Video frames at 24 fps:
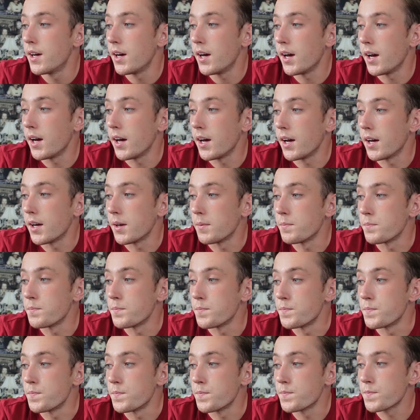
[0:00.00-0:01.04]

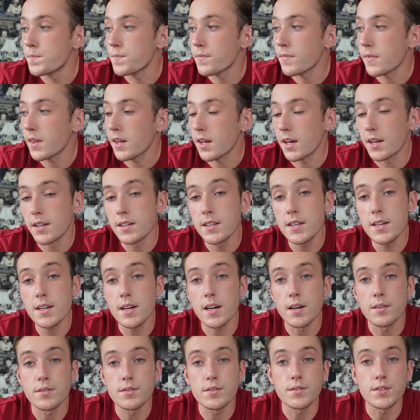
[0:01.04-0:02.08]
And
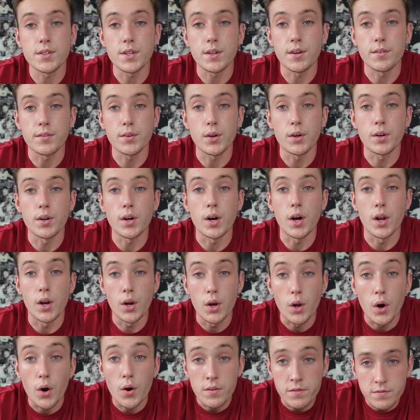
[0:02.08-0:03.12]
yeah, I've got a
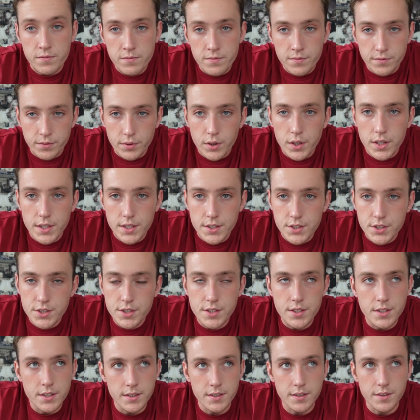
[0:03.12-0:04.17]
lot of
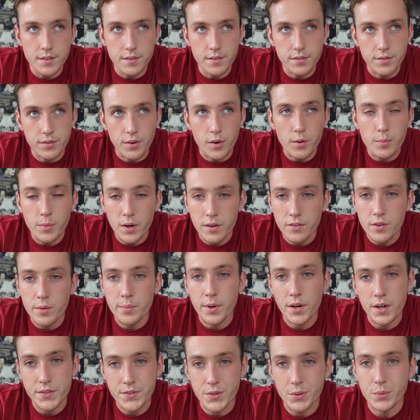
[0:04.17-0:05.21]
footage from over the
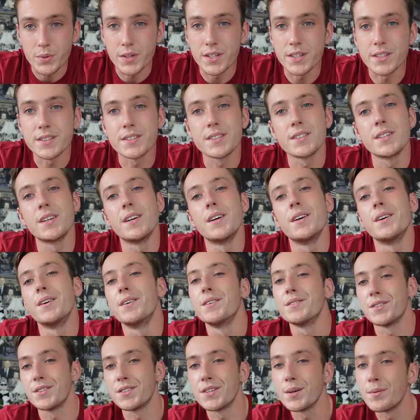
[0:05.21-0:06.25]
past few weeks.
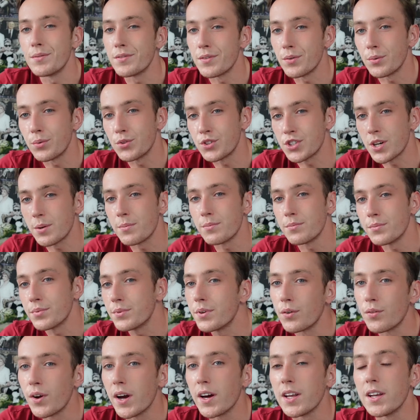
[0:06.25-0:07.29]
So some of it will
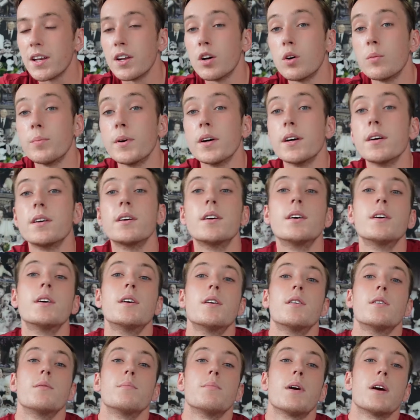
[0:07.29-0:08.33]
jump around a little bit,
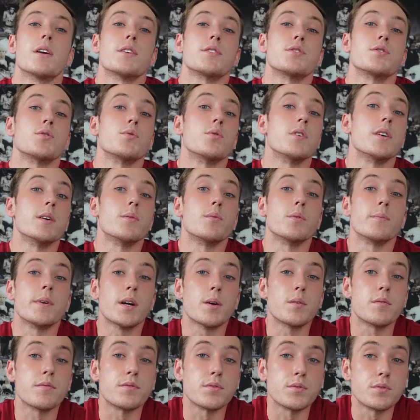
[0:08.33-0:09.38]
but I just thought it would be
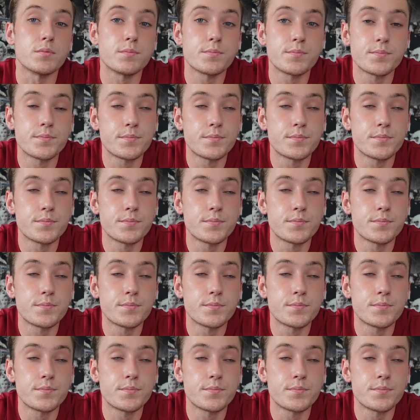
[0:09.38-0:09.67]
helpful,